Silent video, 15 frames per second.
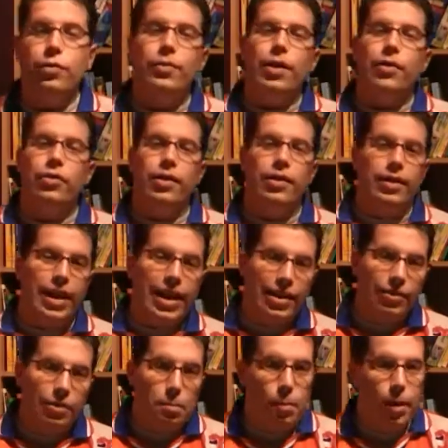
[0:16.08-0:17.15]
question
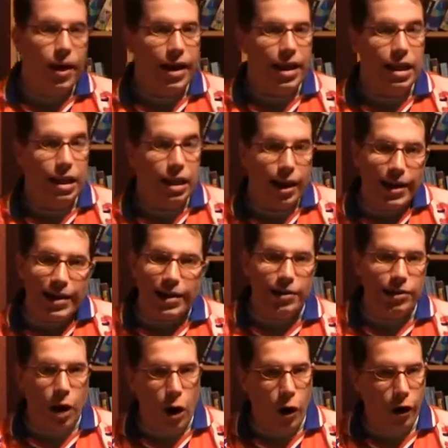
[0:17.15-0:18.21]
is by Like
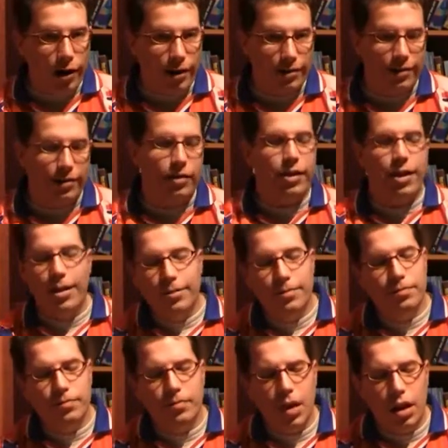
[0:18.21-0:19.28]
Cards.
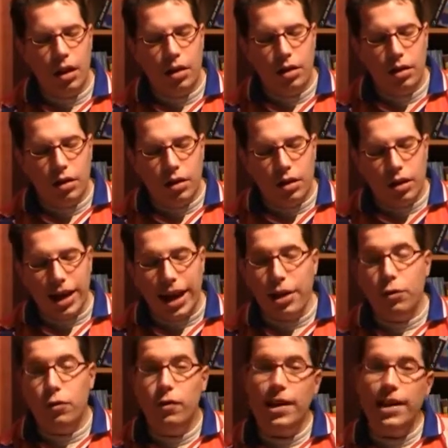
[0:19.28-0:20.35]
Can
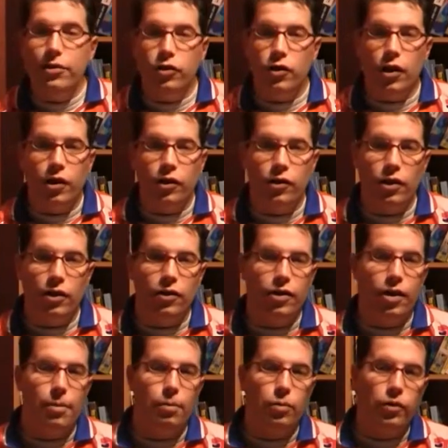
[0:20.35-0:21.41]
you teach us
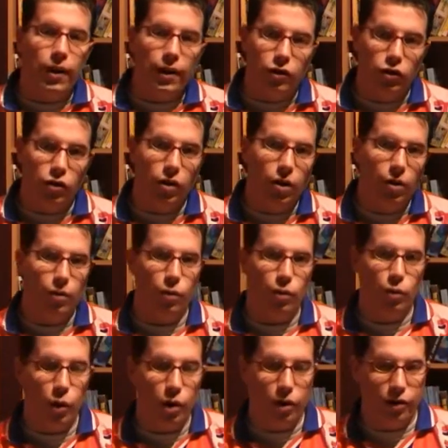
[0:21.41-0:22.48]
some Dutch
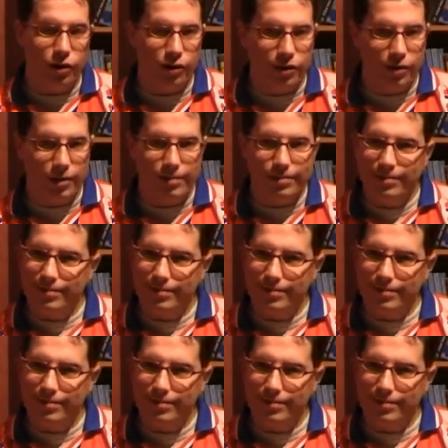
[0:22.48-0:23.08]
words?